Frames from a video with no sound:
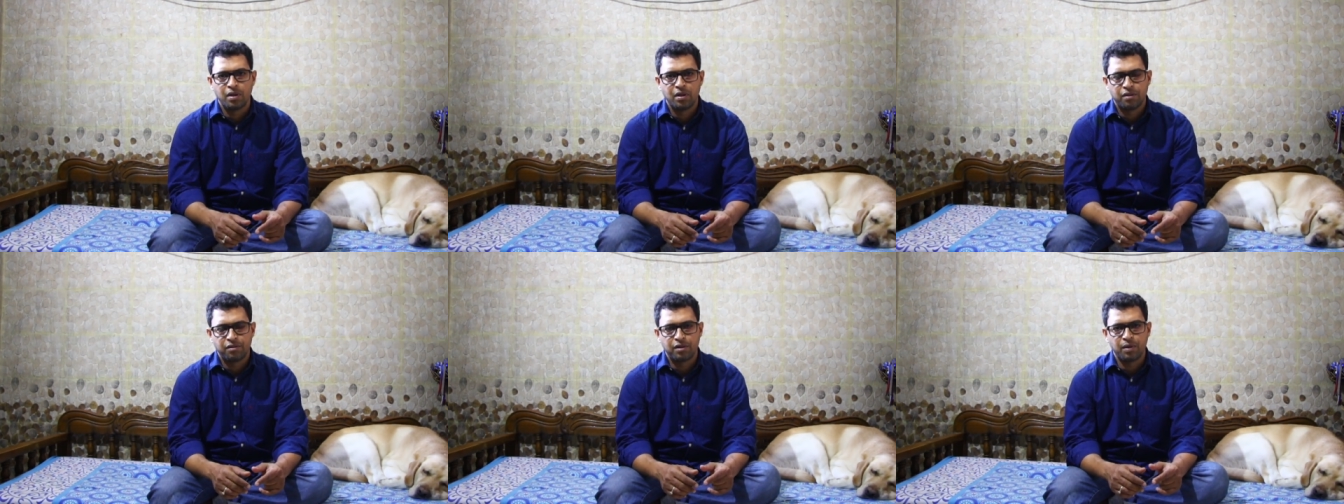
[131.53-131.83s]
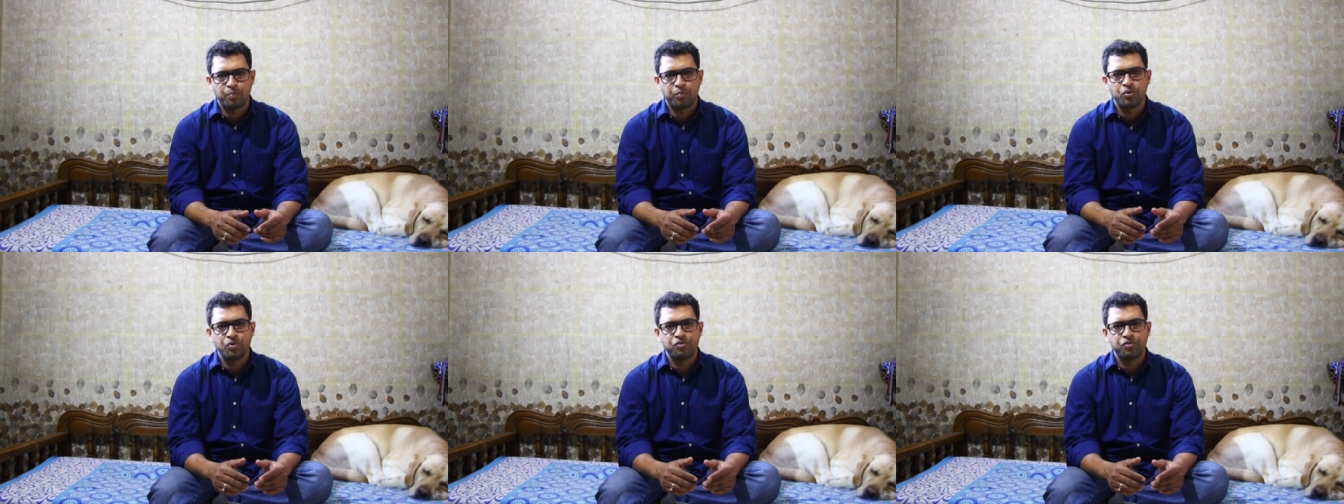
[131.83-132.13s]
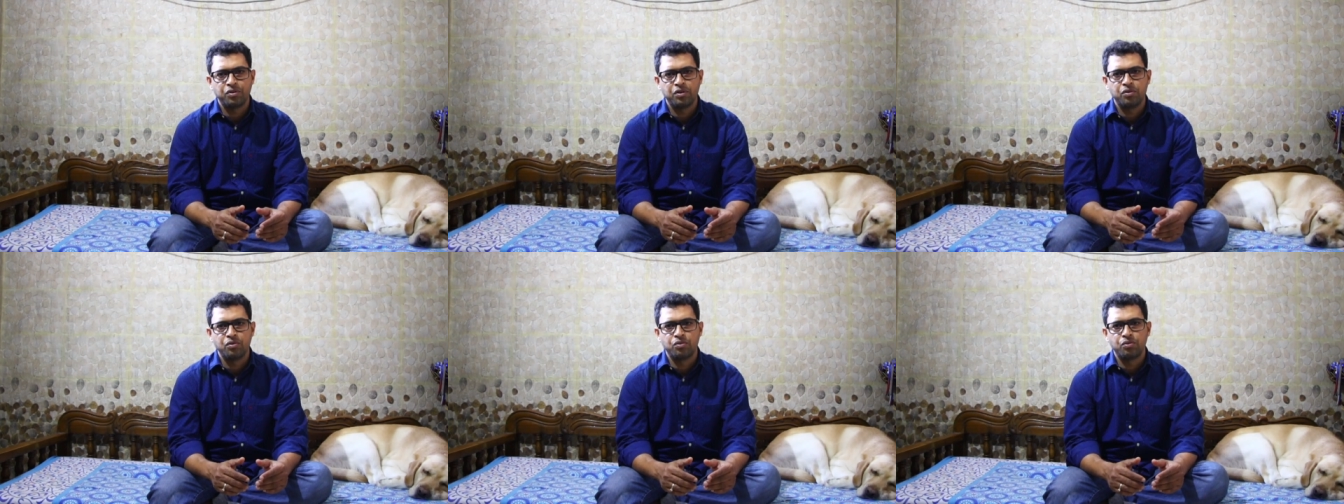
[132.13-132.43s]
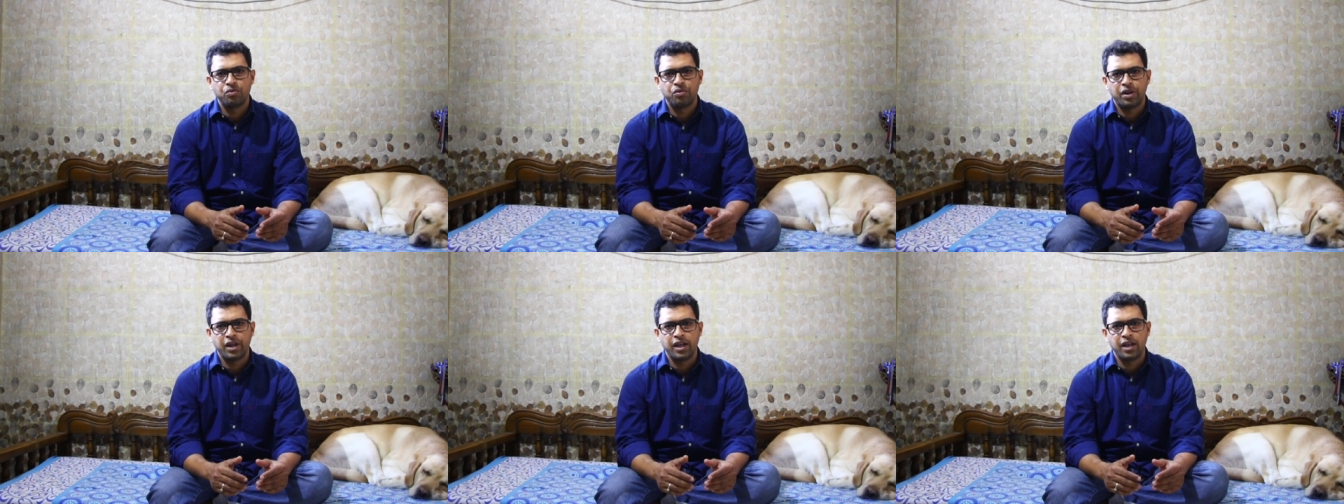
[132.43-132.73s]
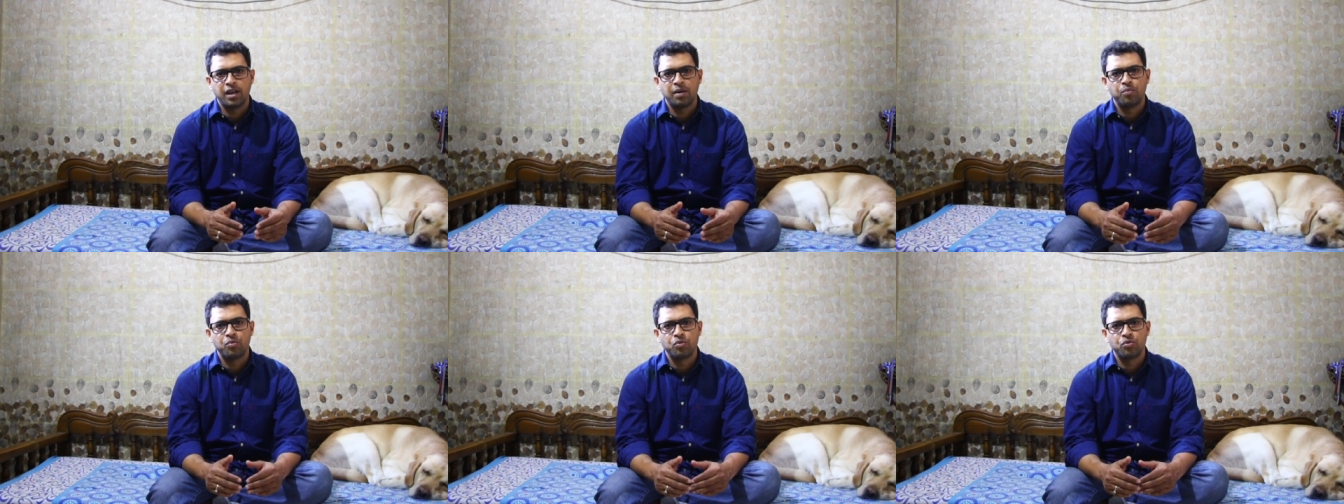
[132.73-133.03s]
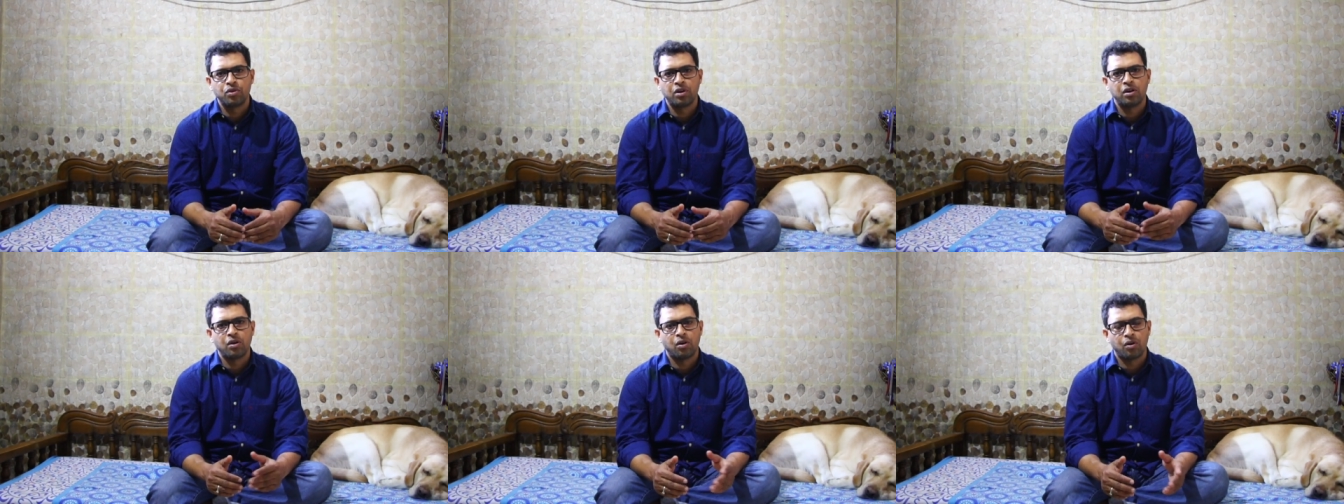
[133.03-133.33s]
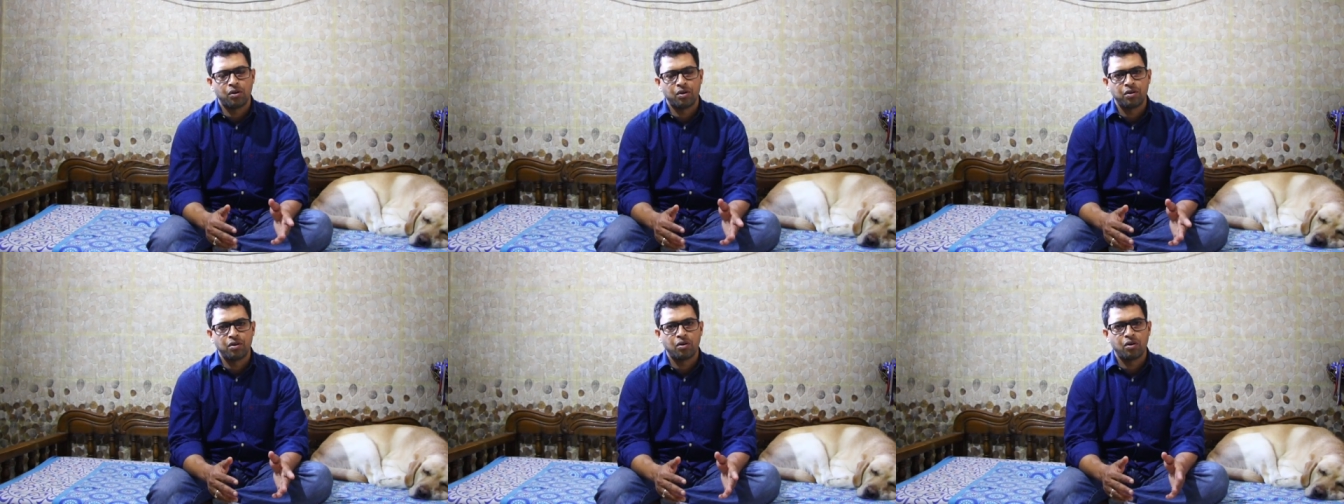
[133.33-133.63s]
Suppose you take him to the
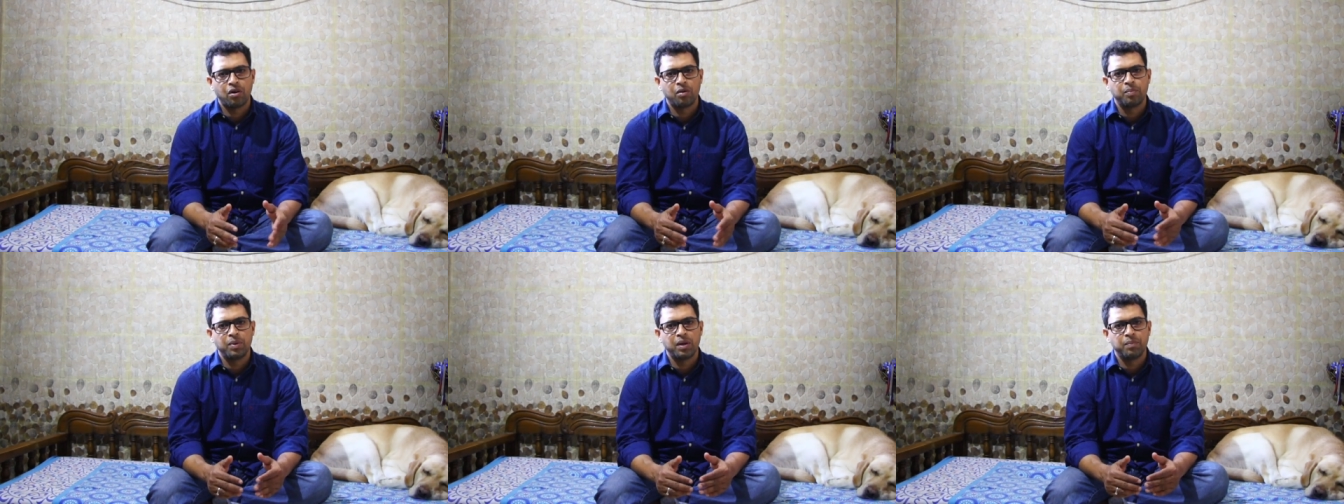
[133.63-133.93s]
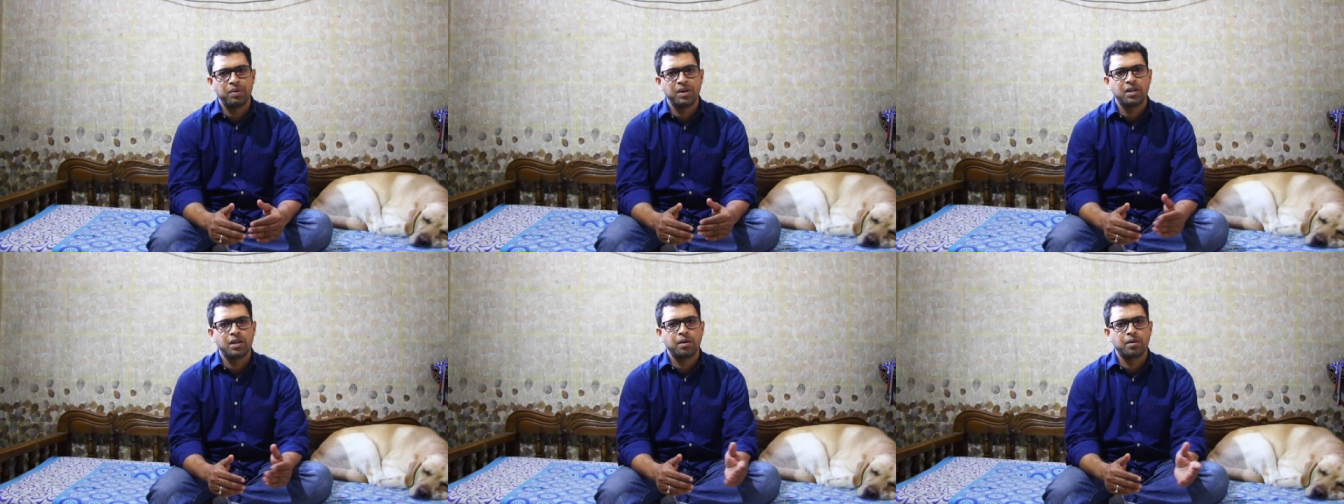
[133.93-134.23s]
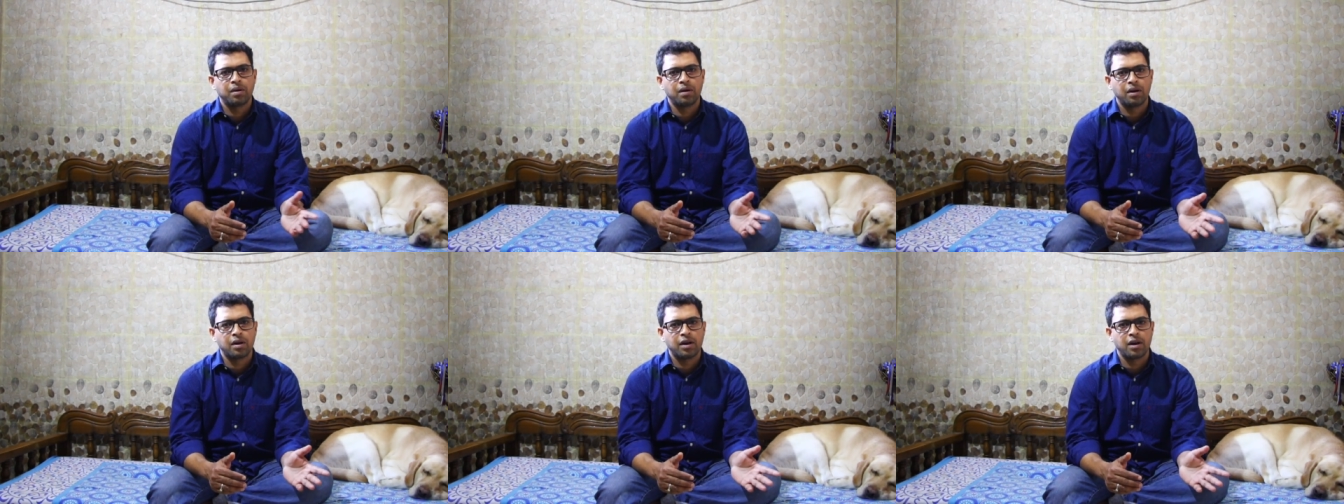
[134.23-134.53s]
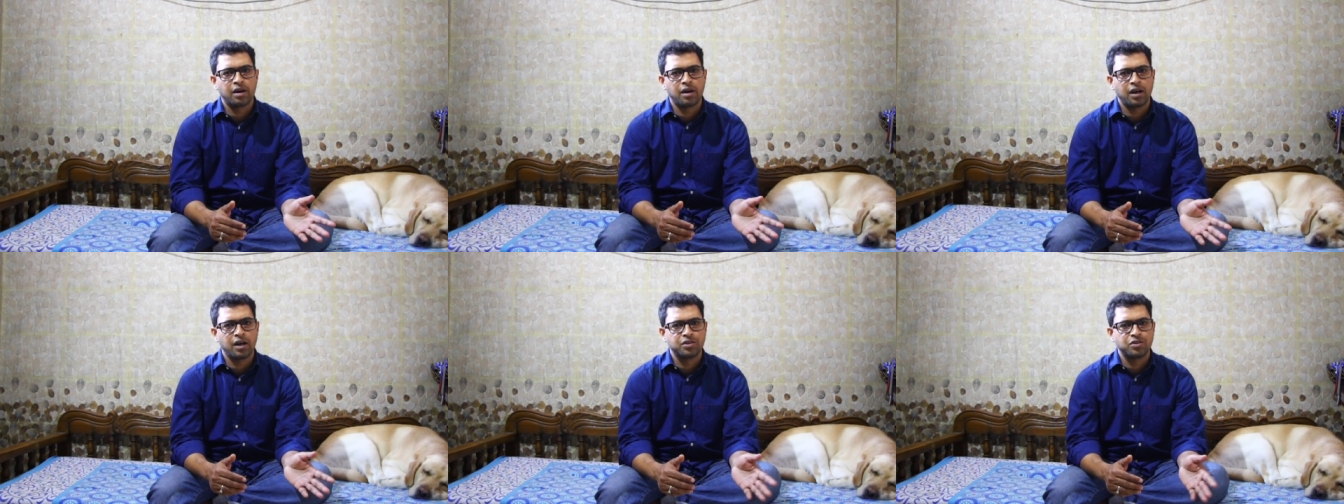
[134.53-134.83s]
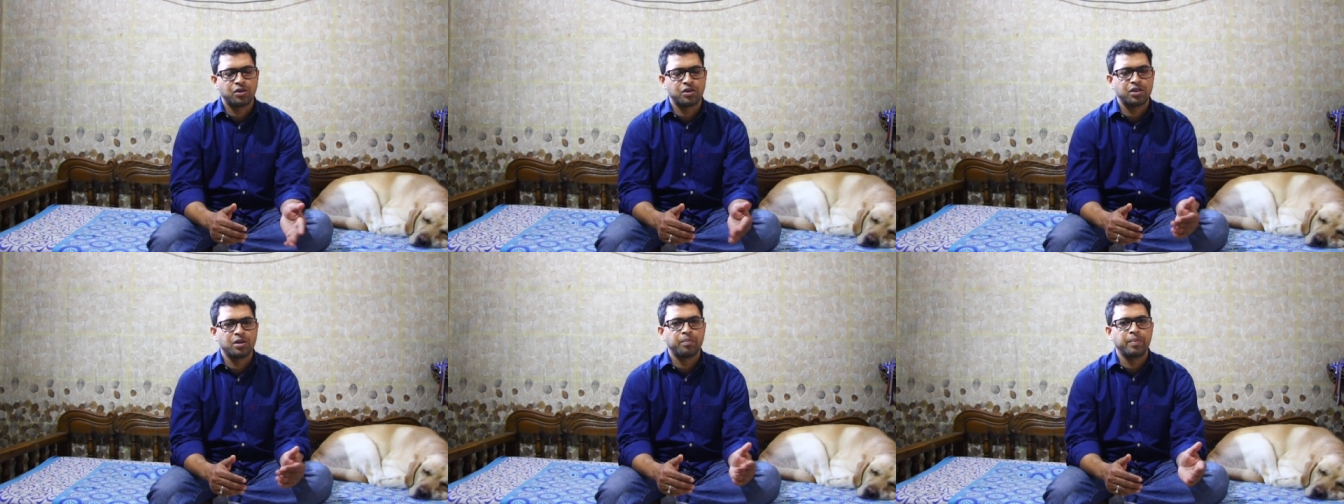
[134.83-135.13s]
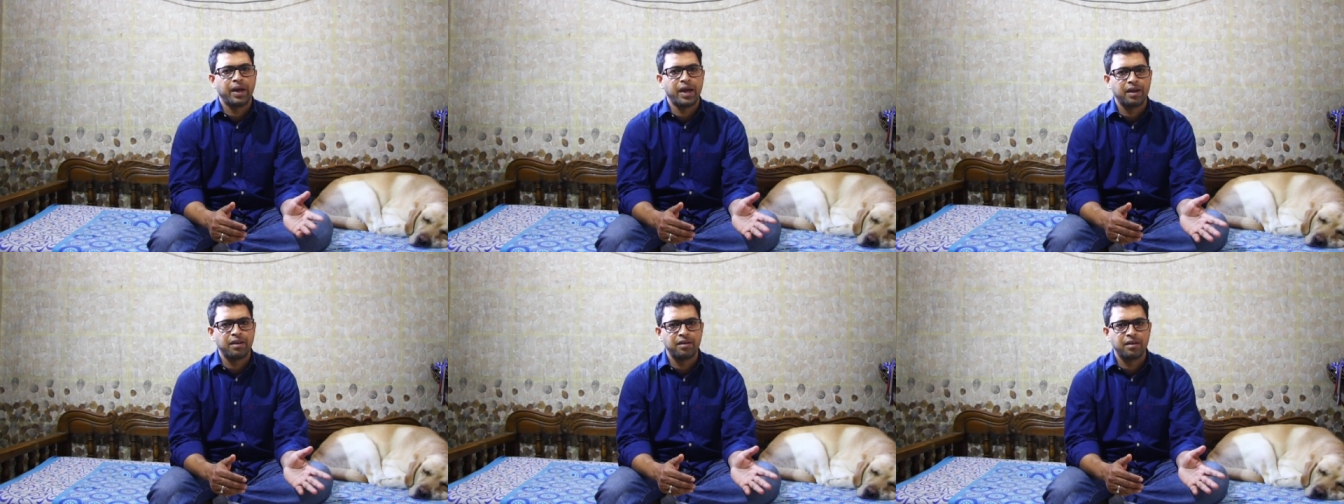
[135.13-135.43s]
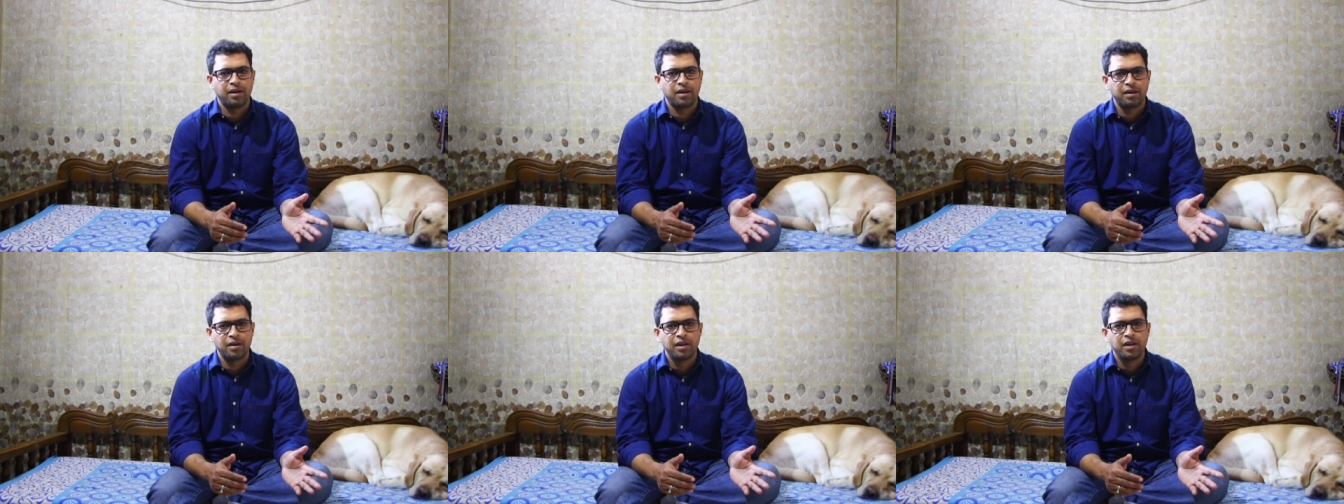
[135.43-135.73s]
lawn or maybe the garage or the
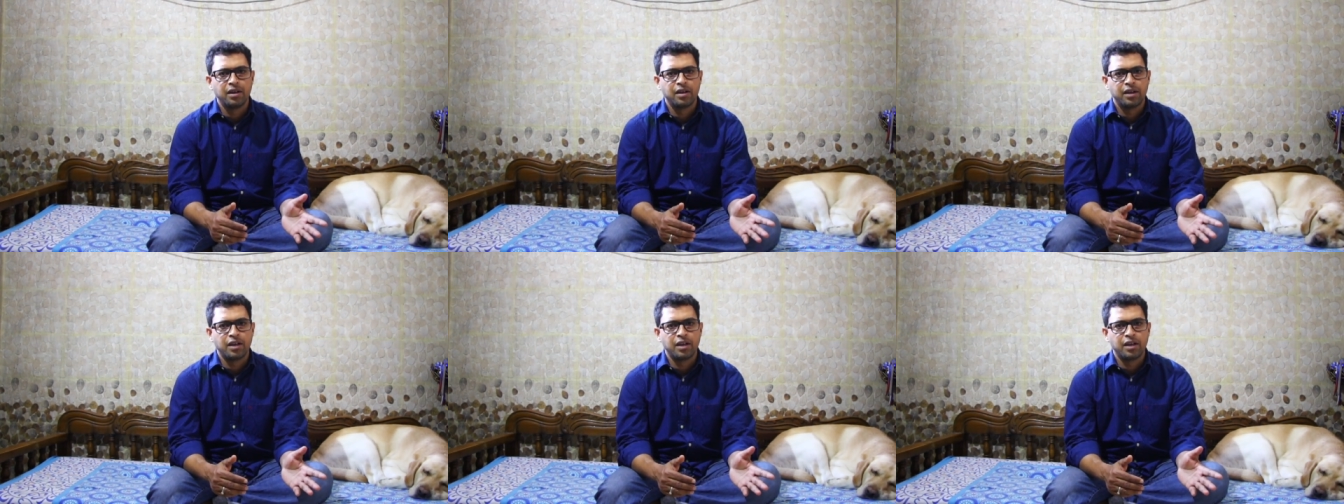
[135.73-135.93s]
backyard.